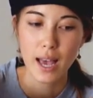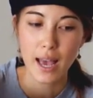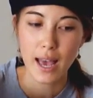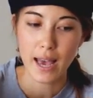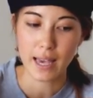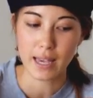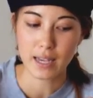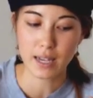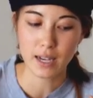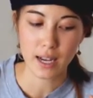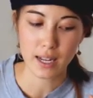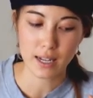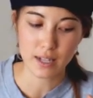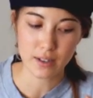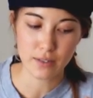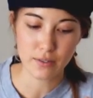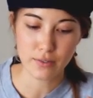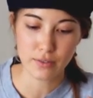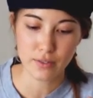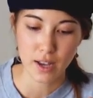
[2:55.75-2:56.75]
a kind
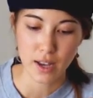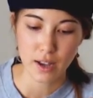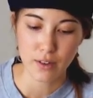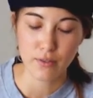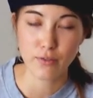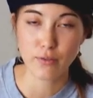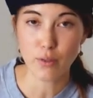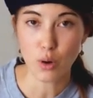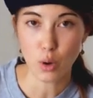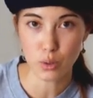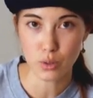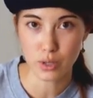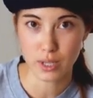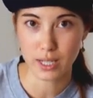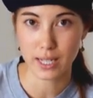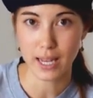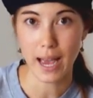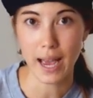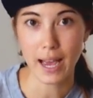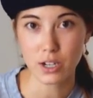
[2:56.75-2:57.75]
of folding
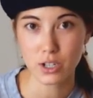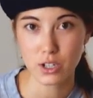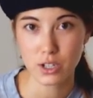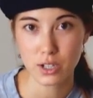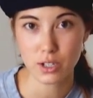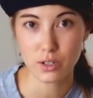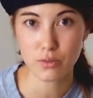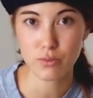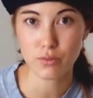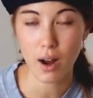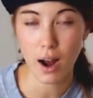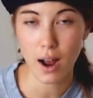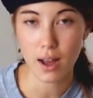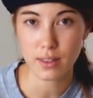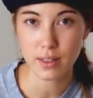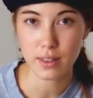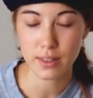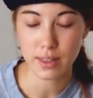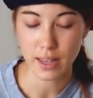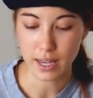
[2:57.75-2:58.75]
action rather
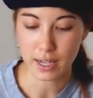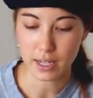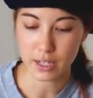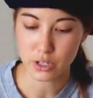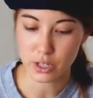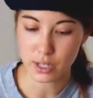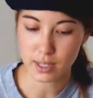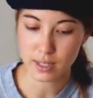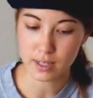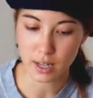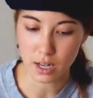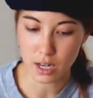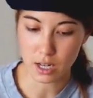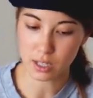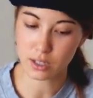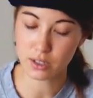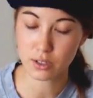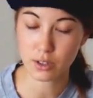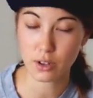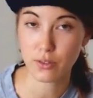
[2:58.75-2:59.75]
than just a
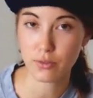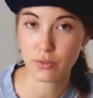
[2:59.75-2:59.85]
stir